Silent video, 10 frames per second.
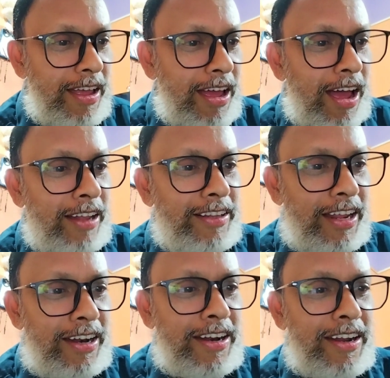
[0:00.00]
And
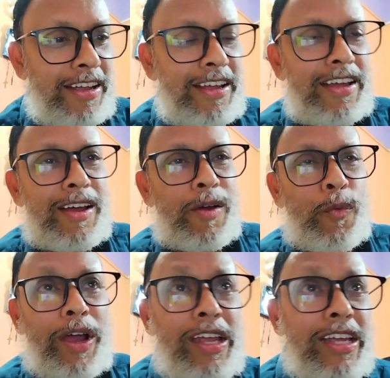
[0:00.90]
then why
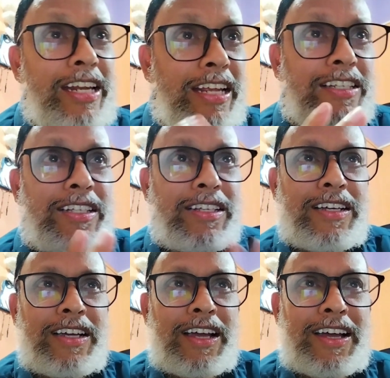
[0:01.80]
it is
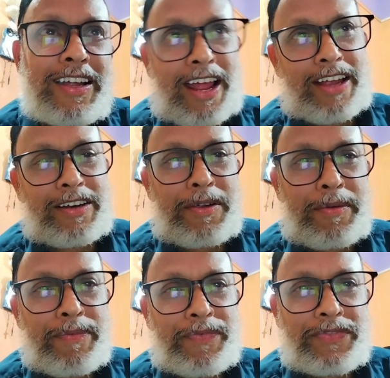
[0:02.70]
cracked?
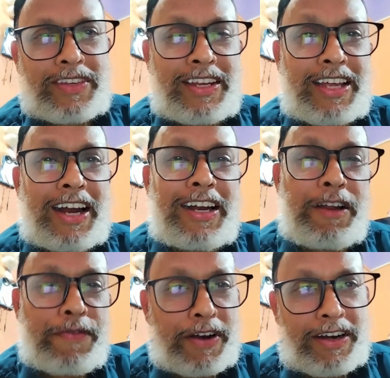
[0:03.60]
It had a
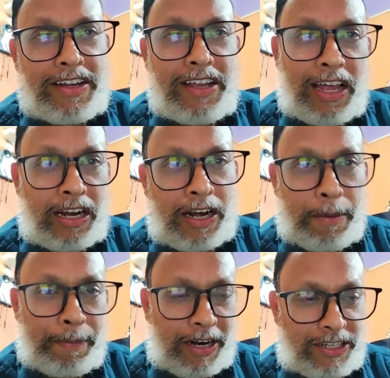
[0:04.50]
different
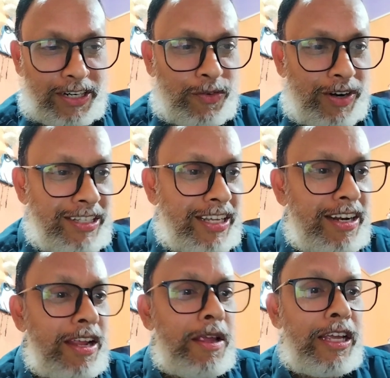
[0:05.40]
interpretation. What is that?
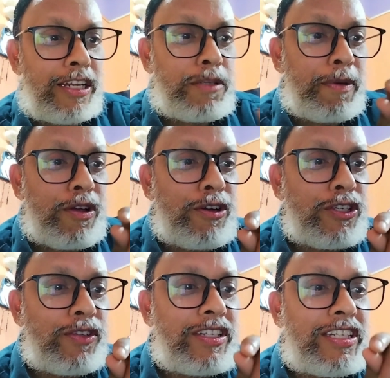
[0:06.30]
It is because of
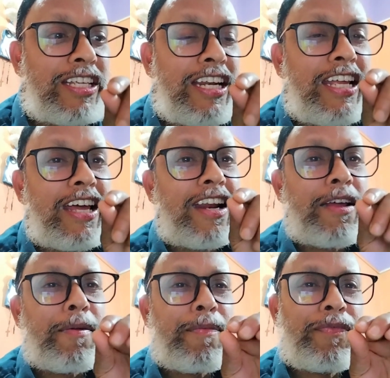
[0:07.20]
the sneer
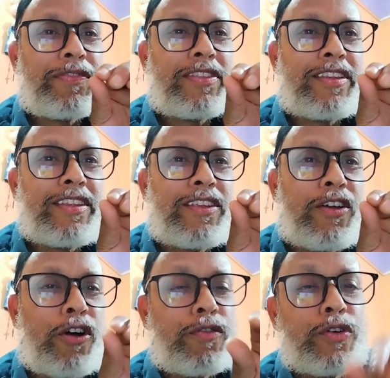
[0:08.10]

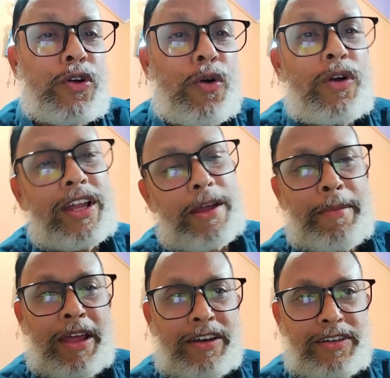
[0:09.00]
of cold command.